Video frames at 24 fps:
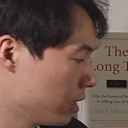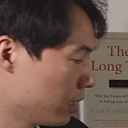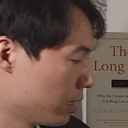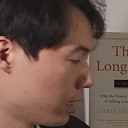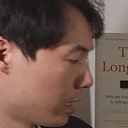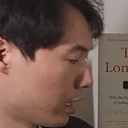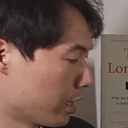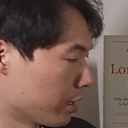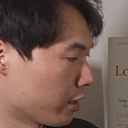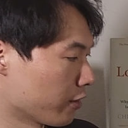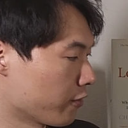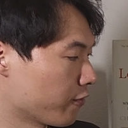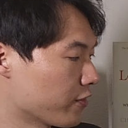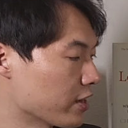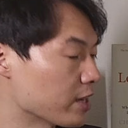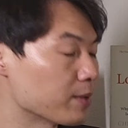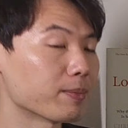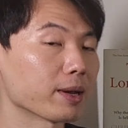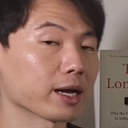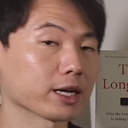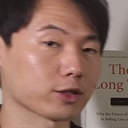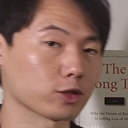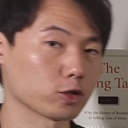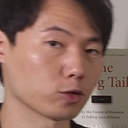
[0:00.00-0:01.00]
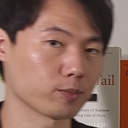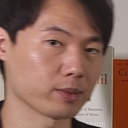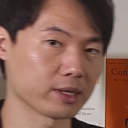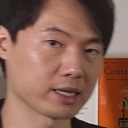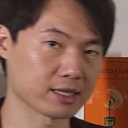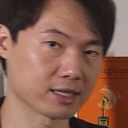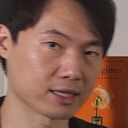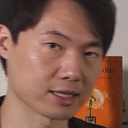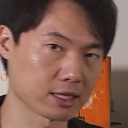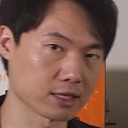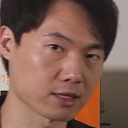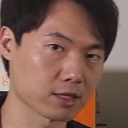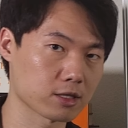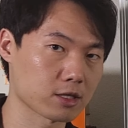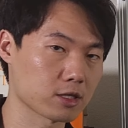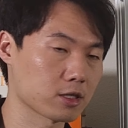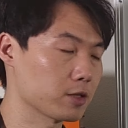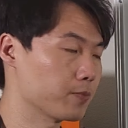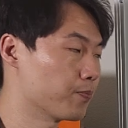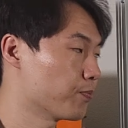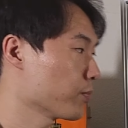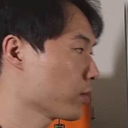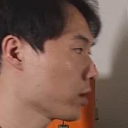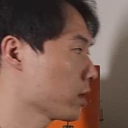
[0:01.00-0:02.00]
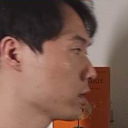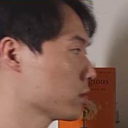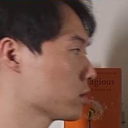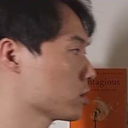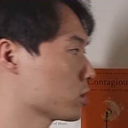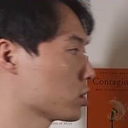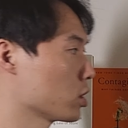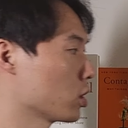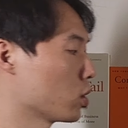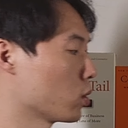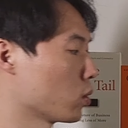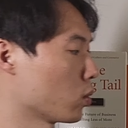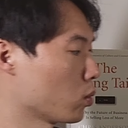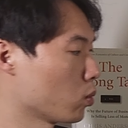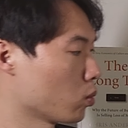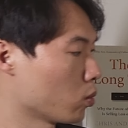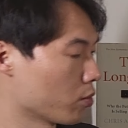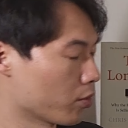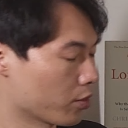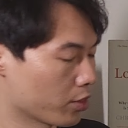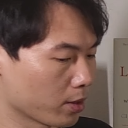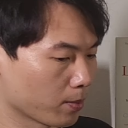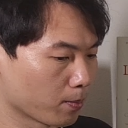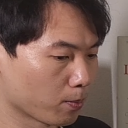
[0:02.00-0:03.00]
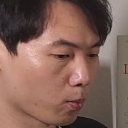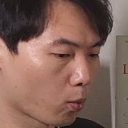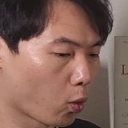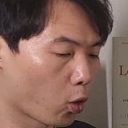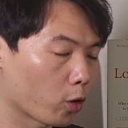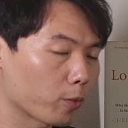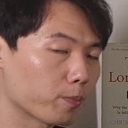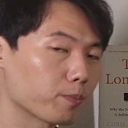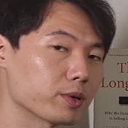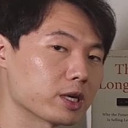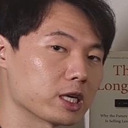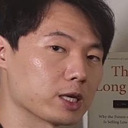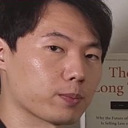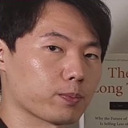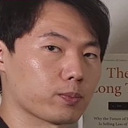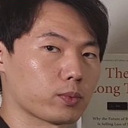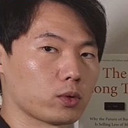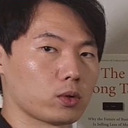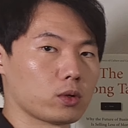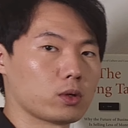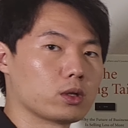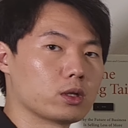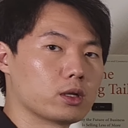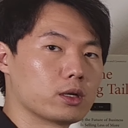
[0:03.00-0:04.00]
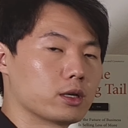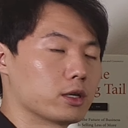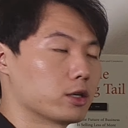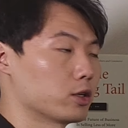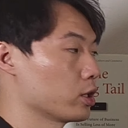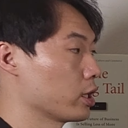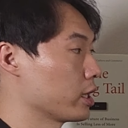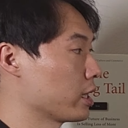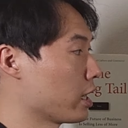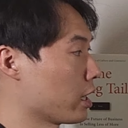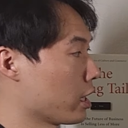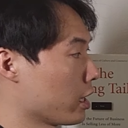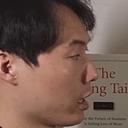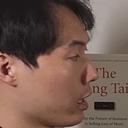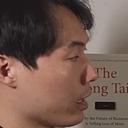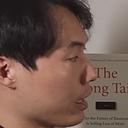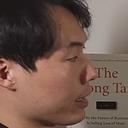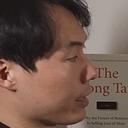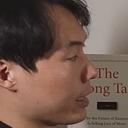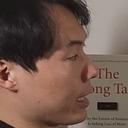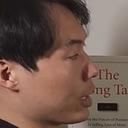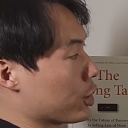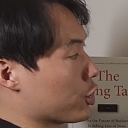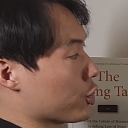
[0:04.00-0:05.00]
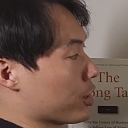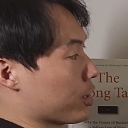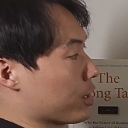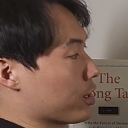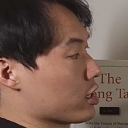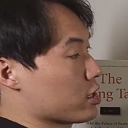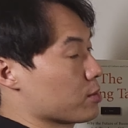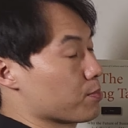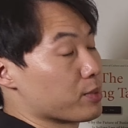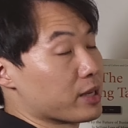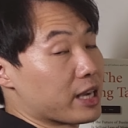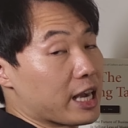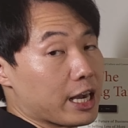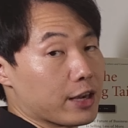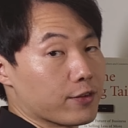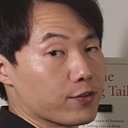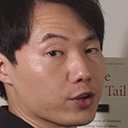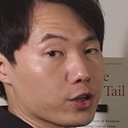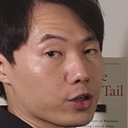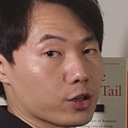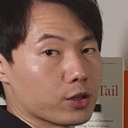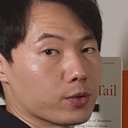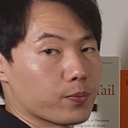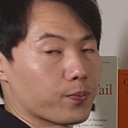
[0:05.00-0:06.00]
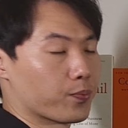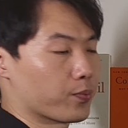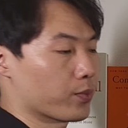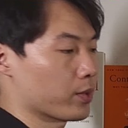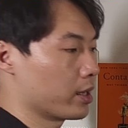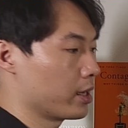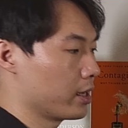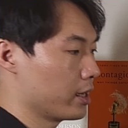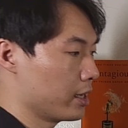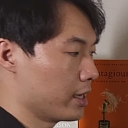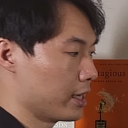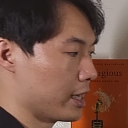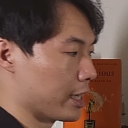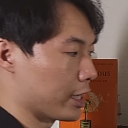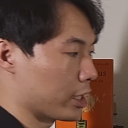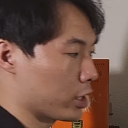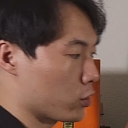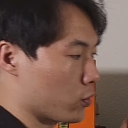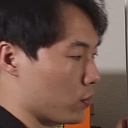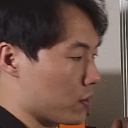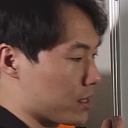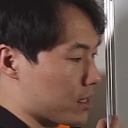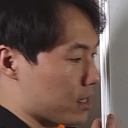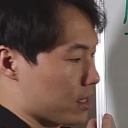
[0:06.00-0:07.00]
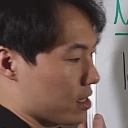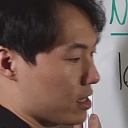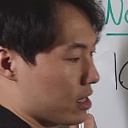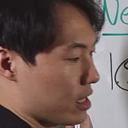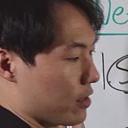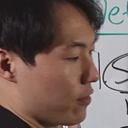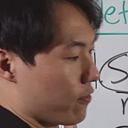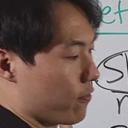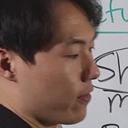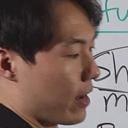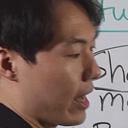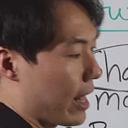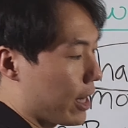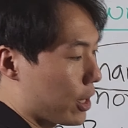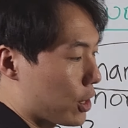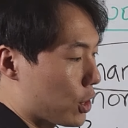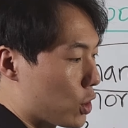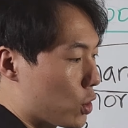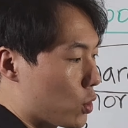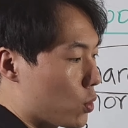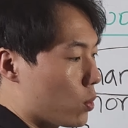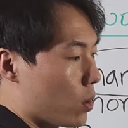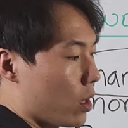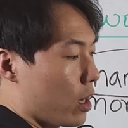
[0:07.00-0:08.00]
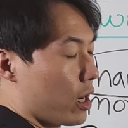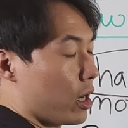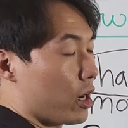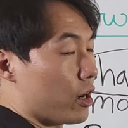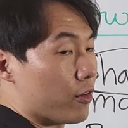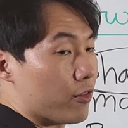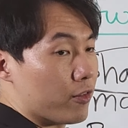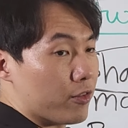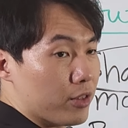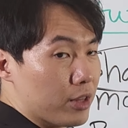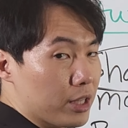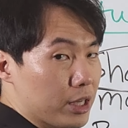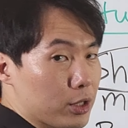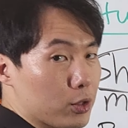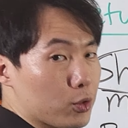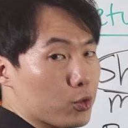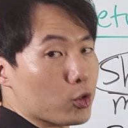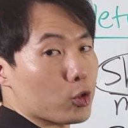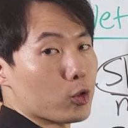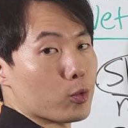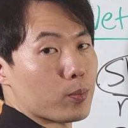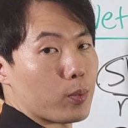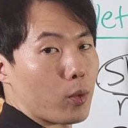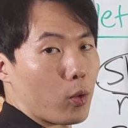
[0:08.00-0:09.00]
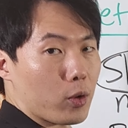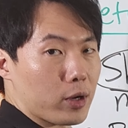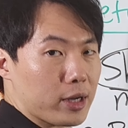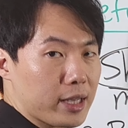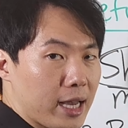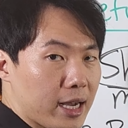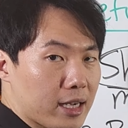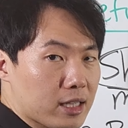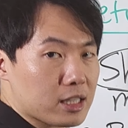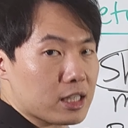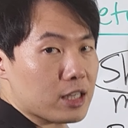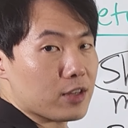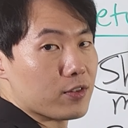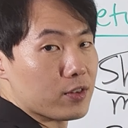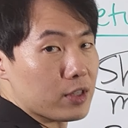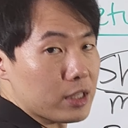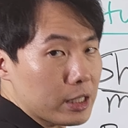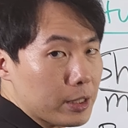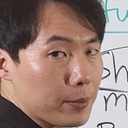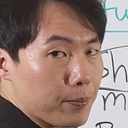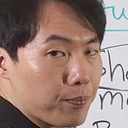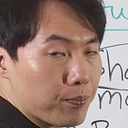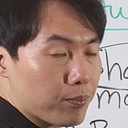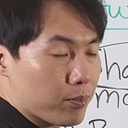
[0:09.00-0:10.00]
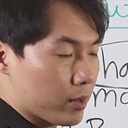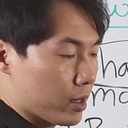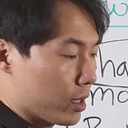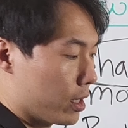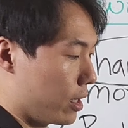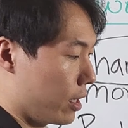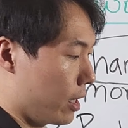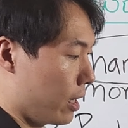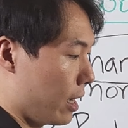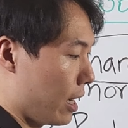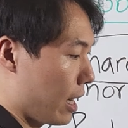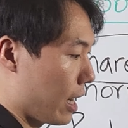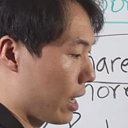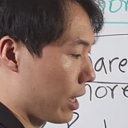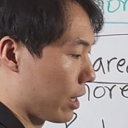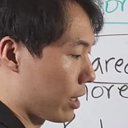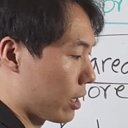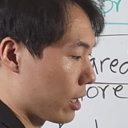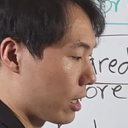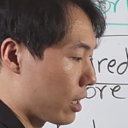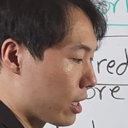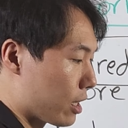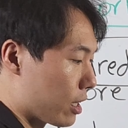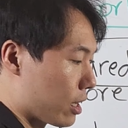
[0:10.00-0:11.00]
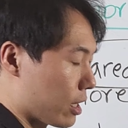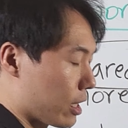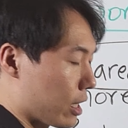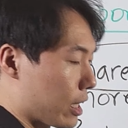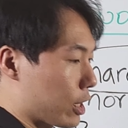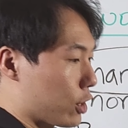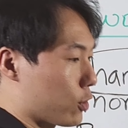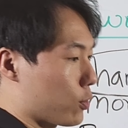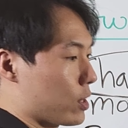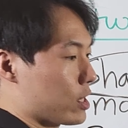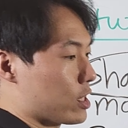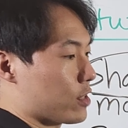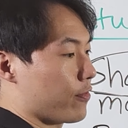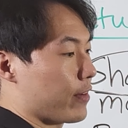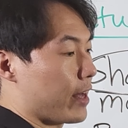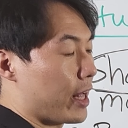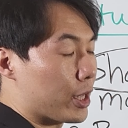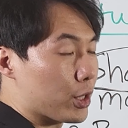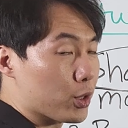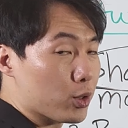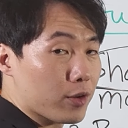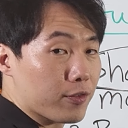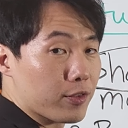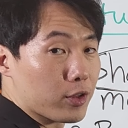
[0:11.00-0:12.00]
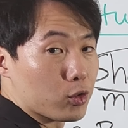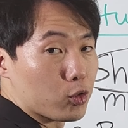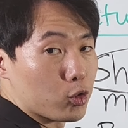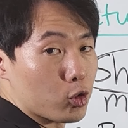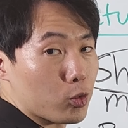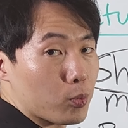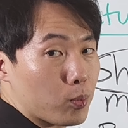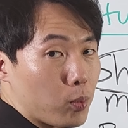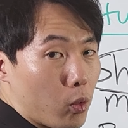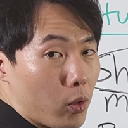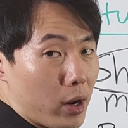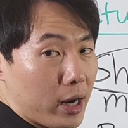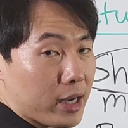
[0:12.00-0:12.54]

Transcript: The feedback loop exists. So the more people engaging in this behavior increases the value of the group or the activity. And the increased value of the group or